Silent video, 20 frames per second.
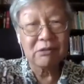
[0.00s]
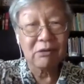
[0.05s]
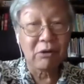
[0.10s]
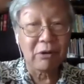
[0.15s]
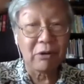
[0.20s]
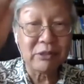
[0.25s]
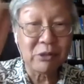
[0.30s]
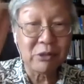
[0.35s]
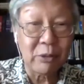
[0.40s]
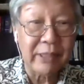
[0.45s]
Go
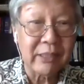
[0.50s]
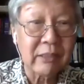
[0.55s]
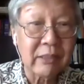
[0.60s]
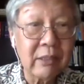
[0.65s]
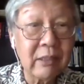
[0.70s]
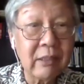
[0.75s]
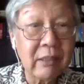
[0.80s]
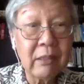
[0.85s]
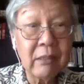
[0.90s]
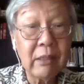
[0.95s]
and do it.
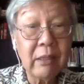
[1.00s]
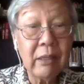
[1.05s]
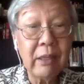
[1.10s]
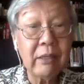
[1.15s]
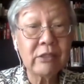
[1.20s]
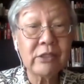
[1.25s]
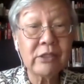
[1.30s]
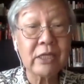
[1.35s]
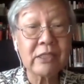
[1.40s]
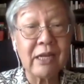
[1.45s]

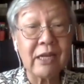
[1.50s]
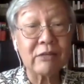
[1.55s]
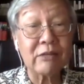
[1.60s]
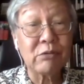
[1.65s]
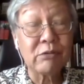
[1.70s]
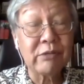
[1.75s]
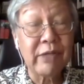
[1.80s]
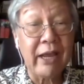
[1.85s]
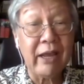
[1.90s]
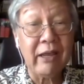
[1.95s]
It's just like
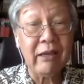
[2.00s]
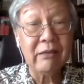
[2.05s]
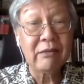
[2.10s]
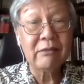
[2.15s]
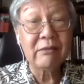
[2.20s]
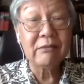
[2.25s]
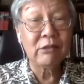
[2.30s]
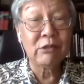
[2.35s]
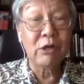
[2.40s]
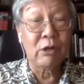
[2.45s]
today,
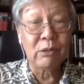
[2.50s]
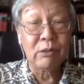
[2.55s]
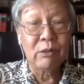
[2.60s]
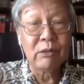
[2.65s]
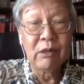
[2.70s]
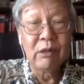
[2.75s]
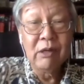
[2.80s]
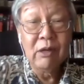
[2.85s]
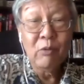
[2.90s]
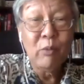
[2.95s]
you know,
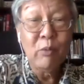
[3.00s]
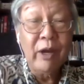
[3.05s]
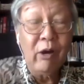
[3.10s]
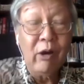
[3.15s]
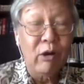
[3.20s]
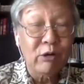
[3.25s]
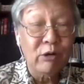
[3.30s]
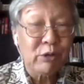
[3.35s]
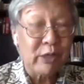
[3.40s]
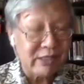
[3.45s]
we
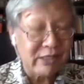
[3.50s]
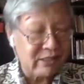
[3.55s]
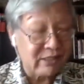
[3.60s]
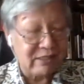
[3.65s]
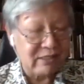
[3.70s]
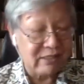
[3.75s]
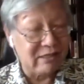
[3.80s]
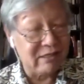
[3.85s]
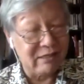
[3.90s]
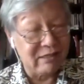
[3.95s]
all trust,
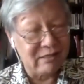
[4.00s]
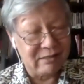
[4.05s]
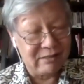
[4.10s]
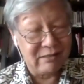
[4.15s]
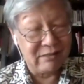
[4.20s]
the